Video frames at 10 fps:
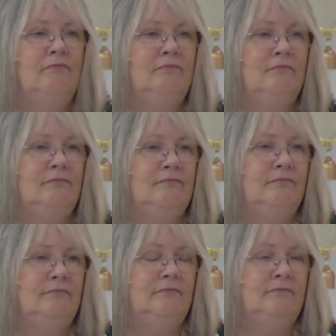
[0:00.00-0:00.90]

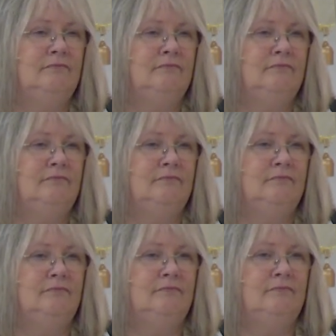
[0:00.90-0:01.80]

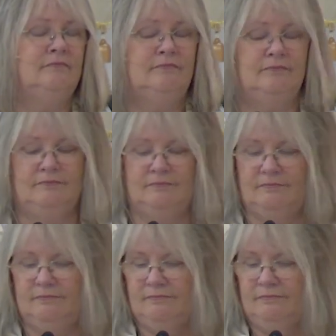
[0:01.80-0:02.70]
No one is speaking in this clip.